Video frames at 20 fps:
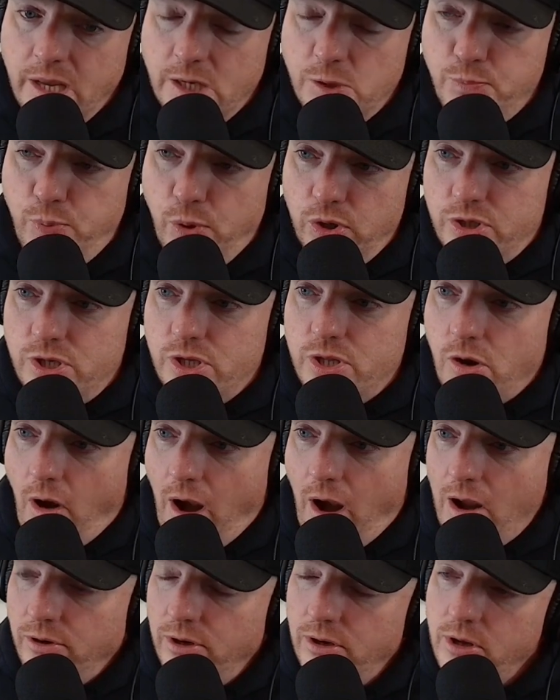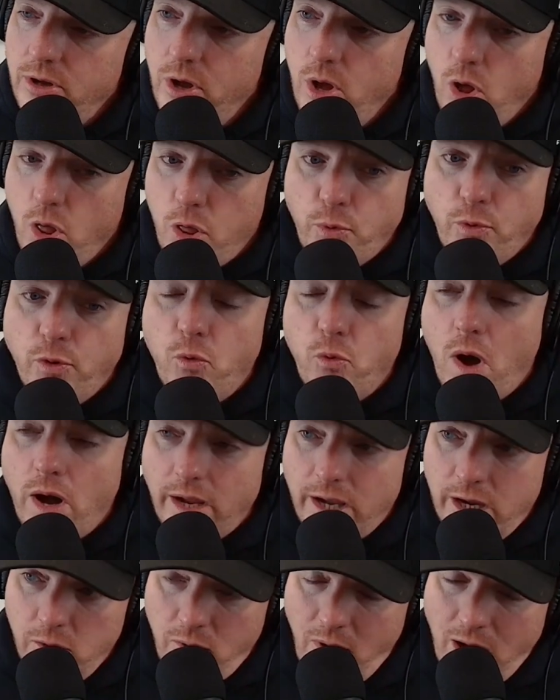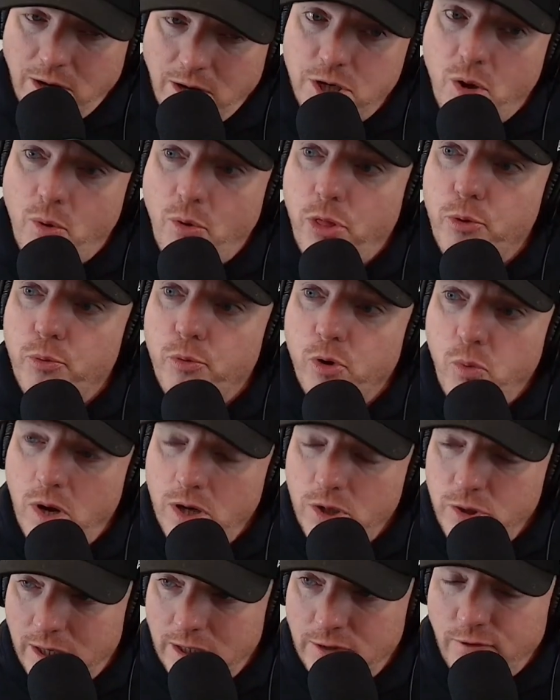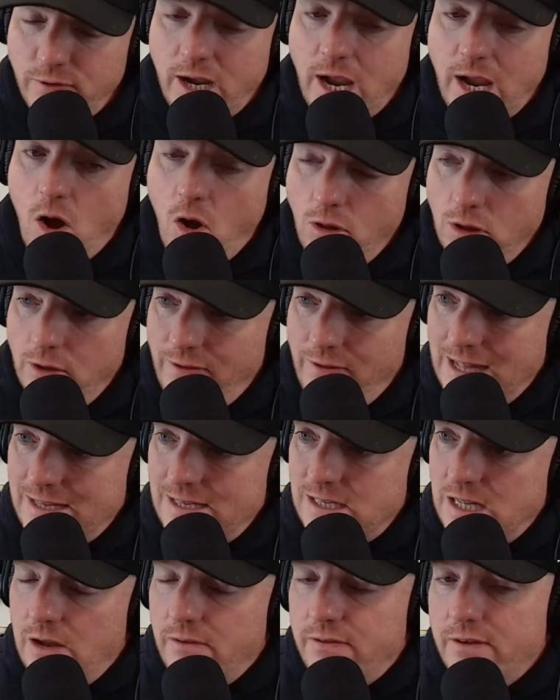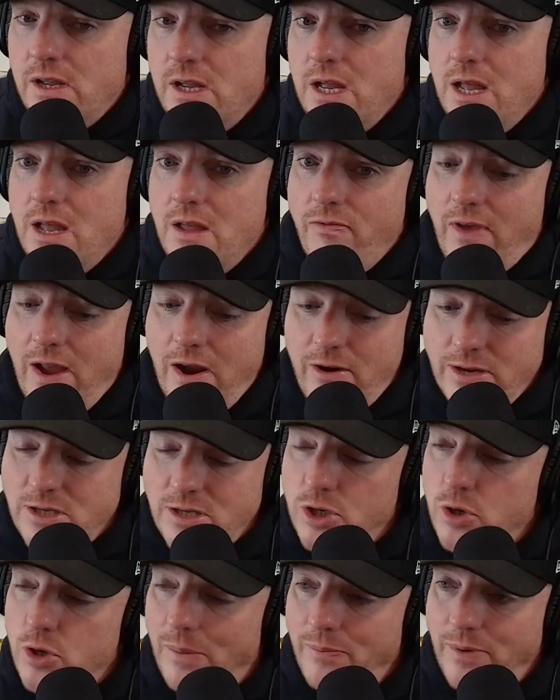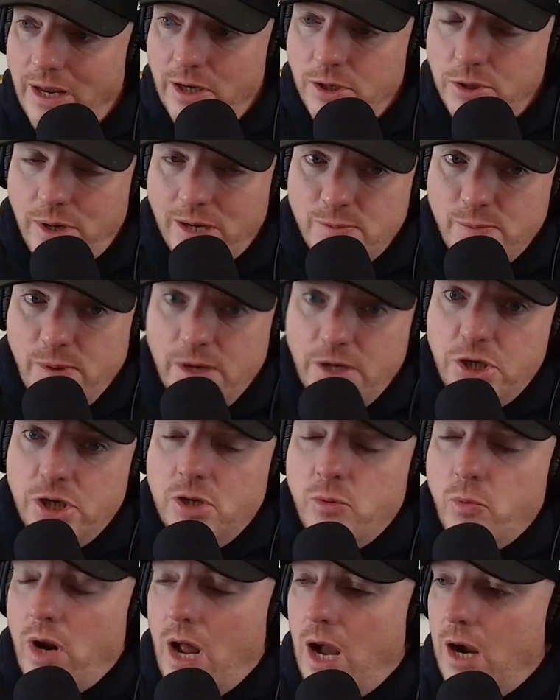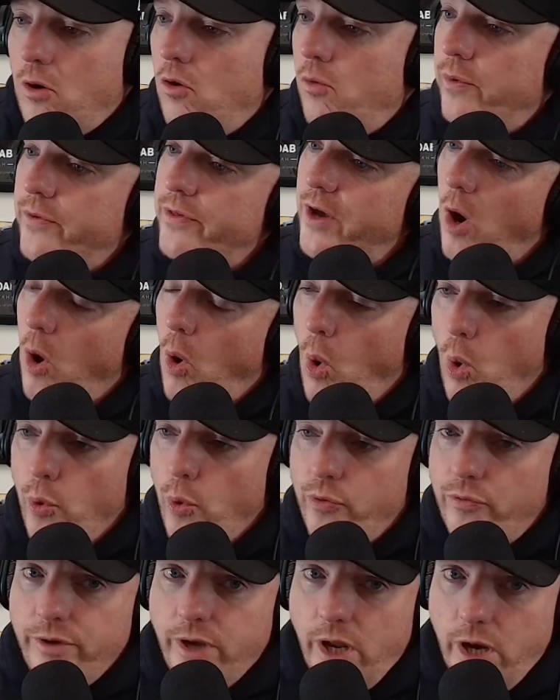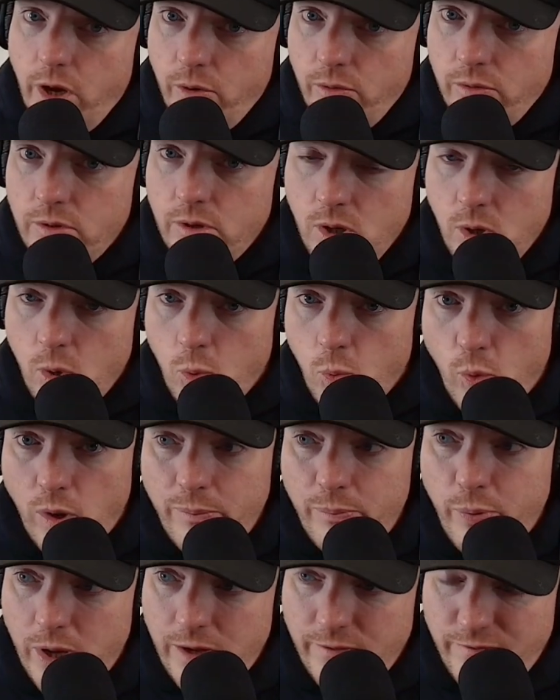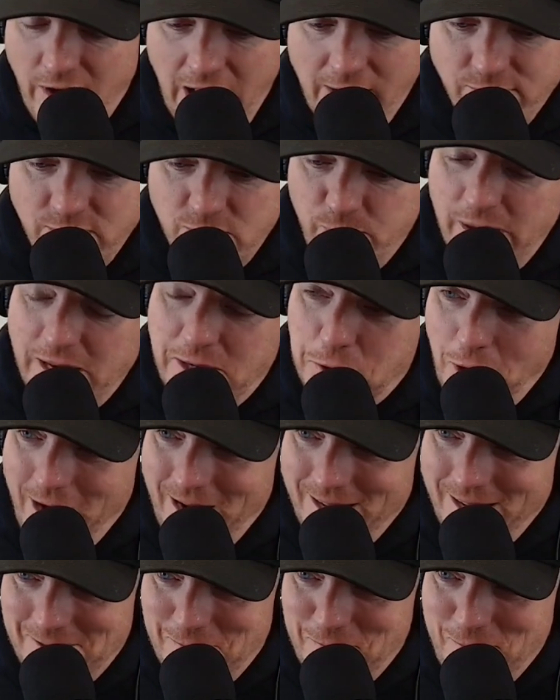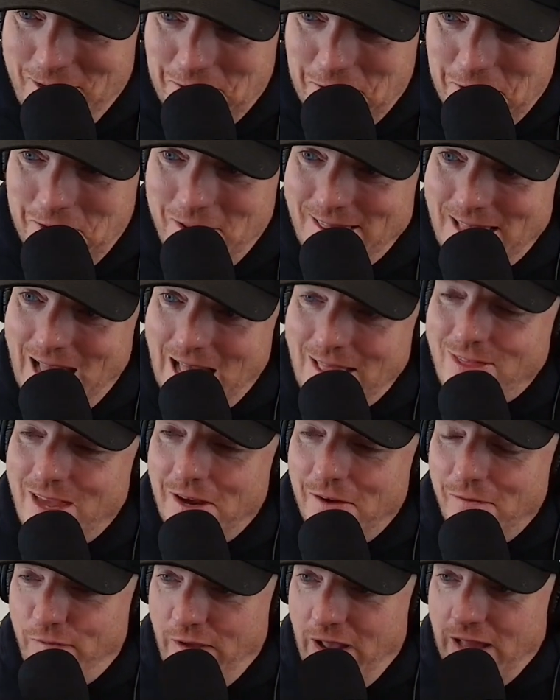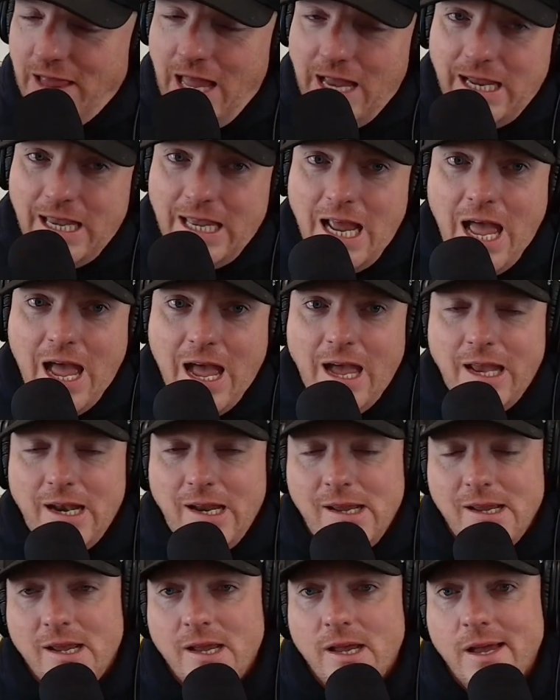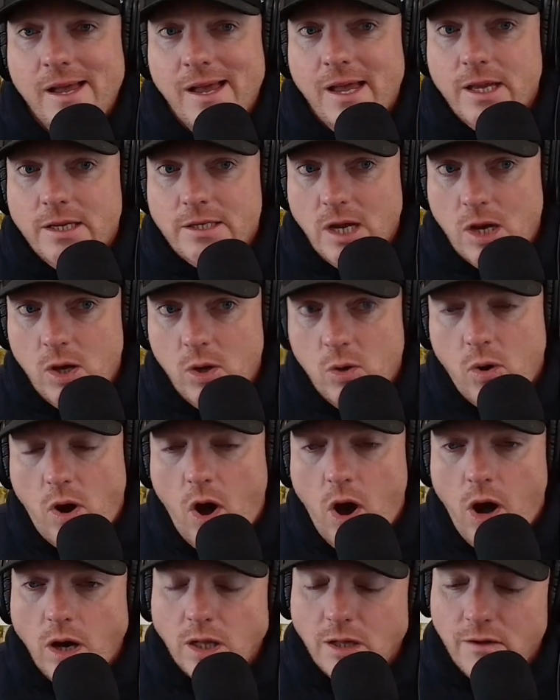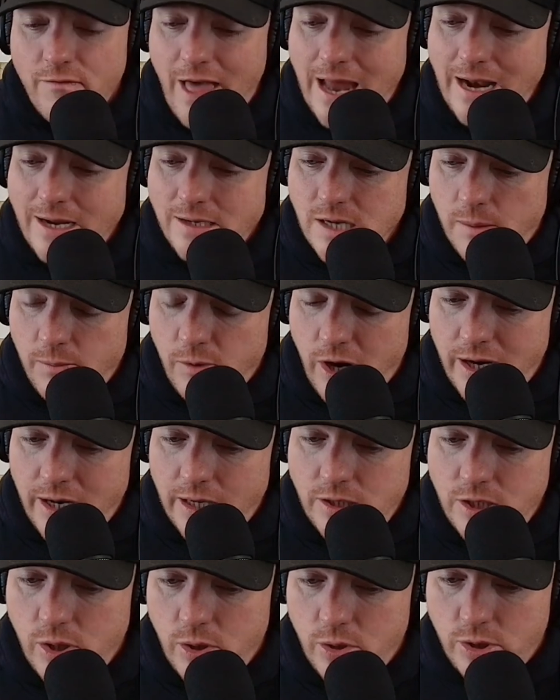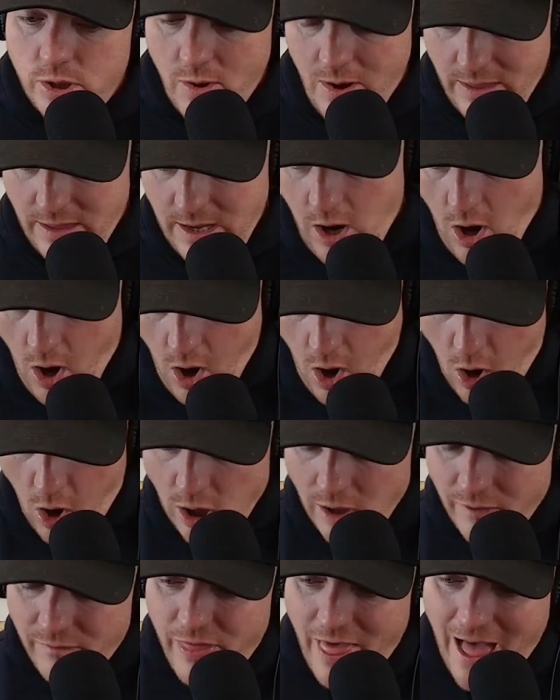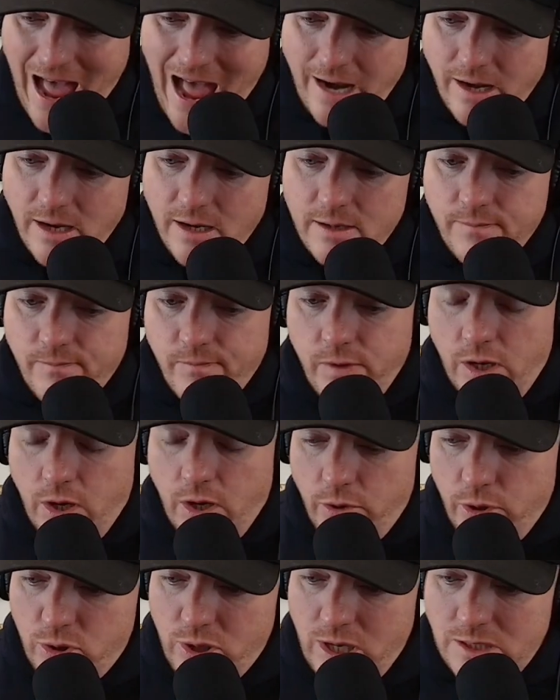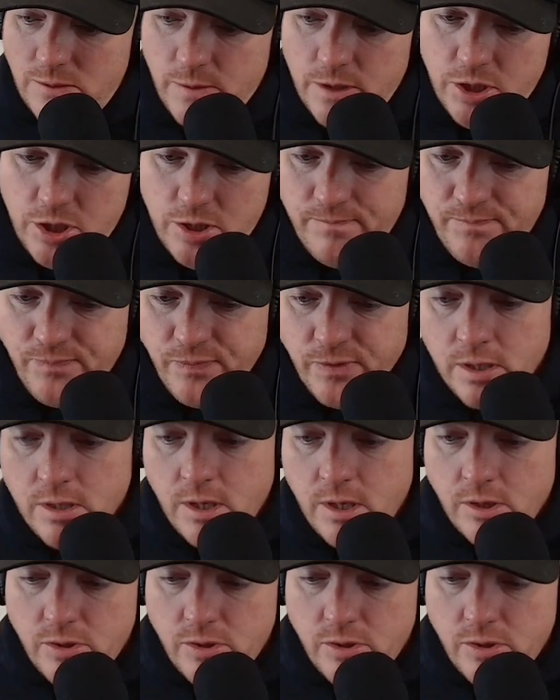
is put to the ground. Through what gear ratio, through what transfer case, all of that stuff. There is a new updated transmission. We're not going with the old, you know, one point five speed transmission that that thing felt like it had. Right. So all of that is upgraded too. So I think all of that, you know, new transmission,